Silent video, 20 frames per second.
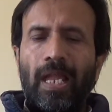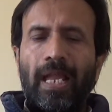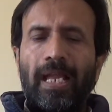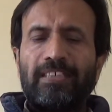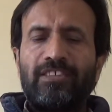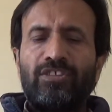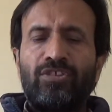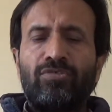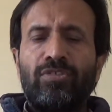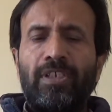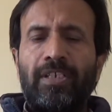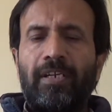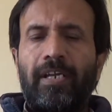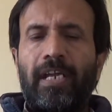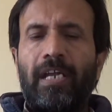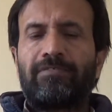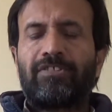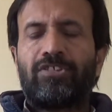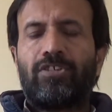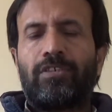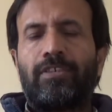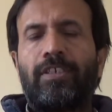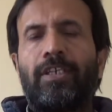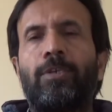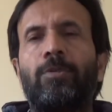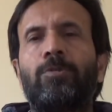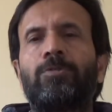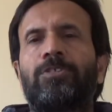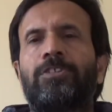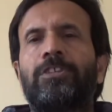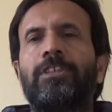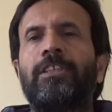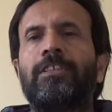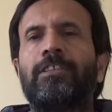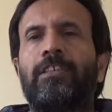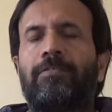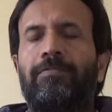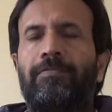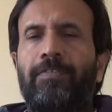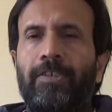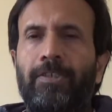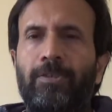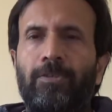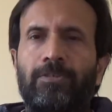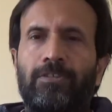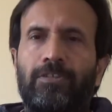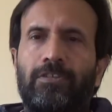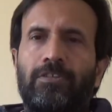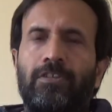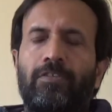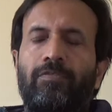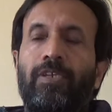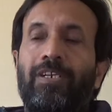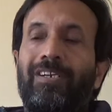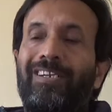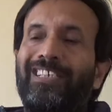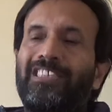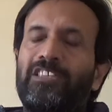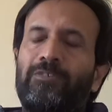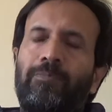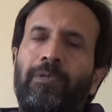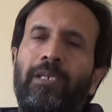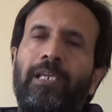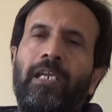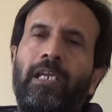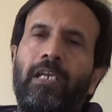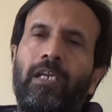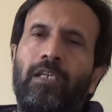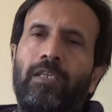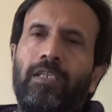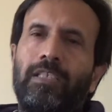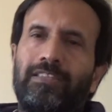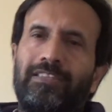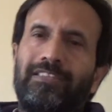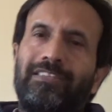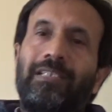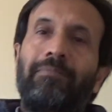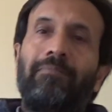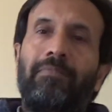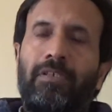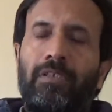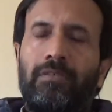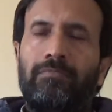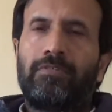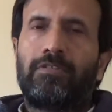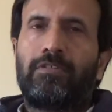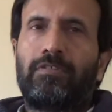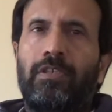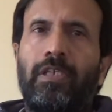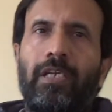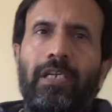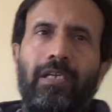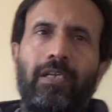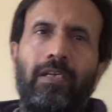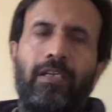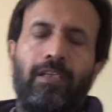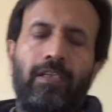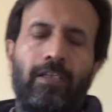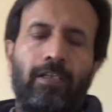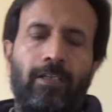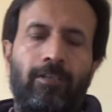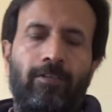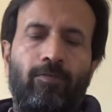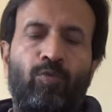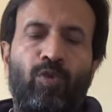As you know that I have started a new series of videos where I explain the symptoms and uh,